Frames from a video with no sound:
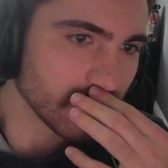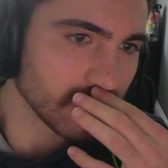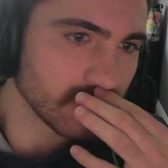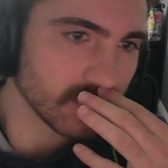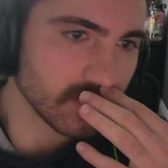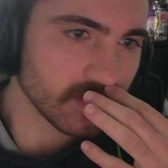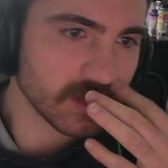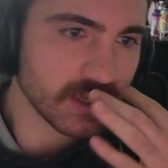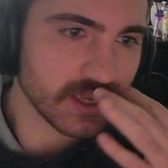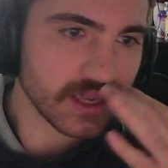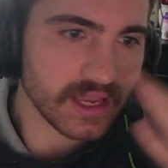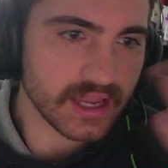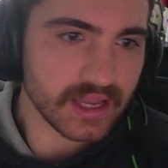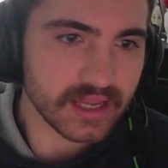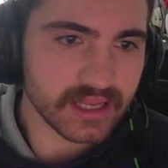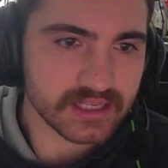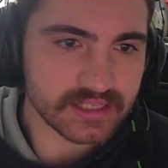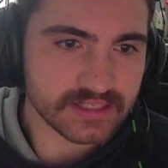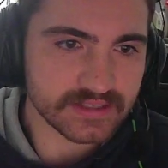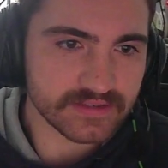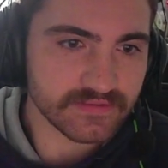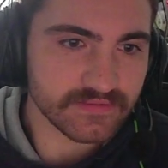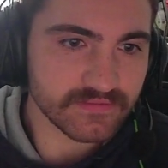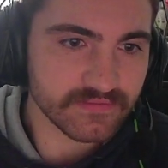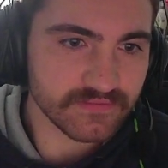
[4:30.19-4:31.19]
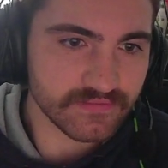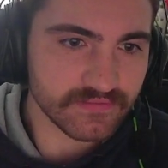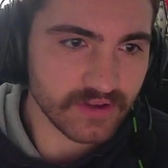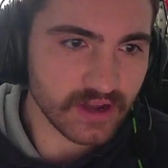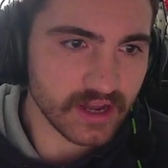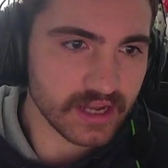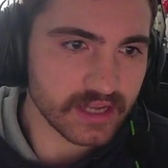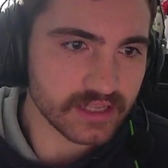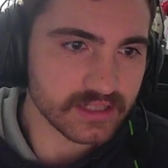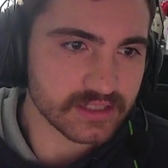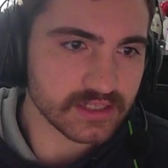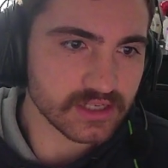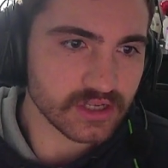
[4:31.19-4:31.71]
Looking at his
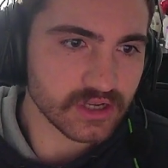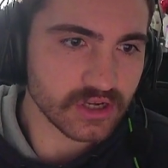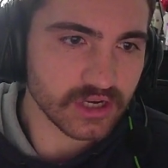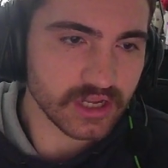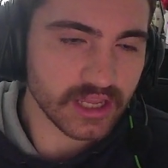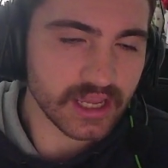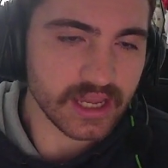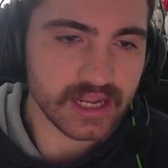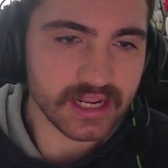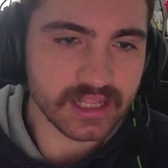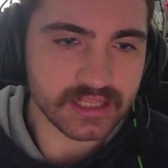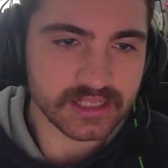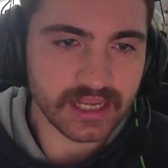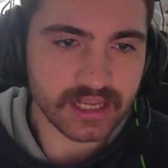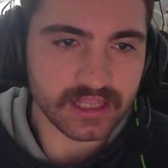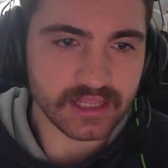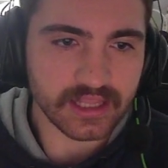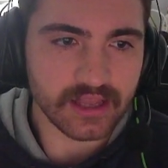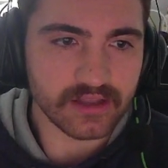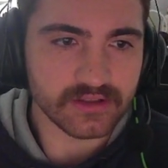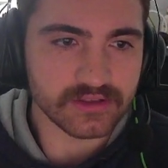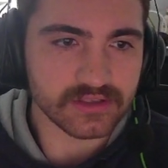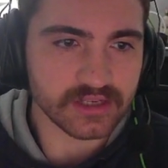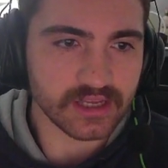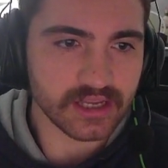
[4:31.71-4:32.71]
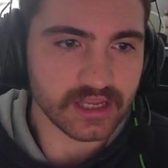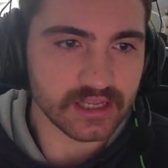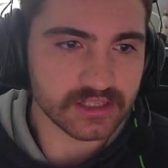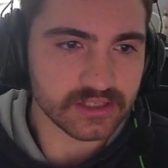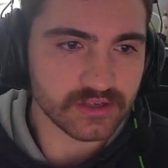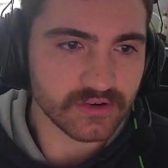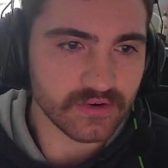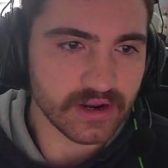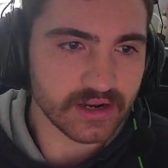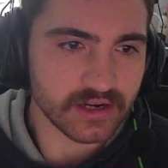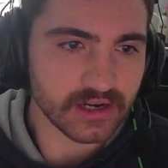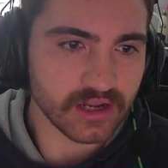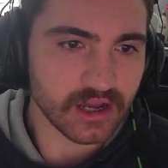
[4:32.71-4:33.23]
fights, he couldn't get any takedowns against
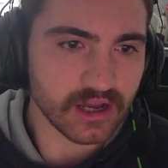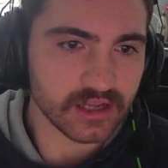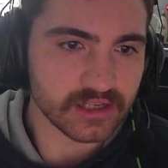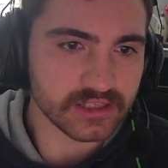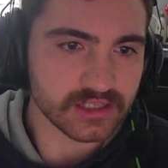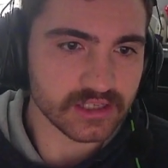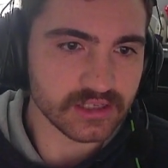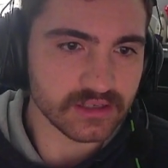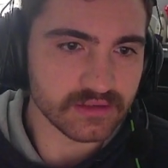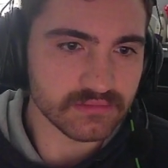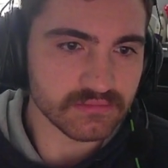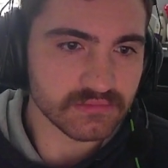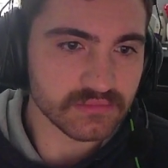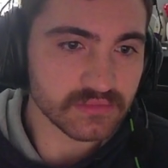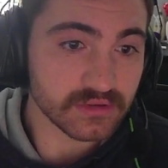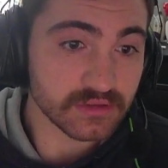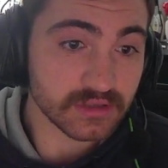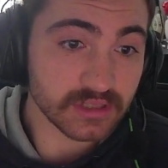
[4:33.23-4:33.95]
Grant Dawson.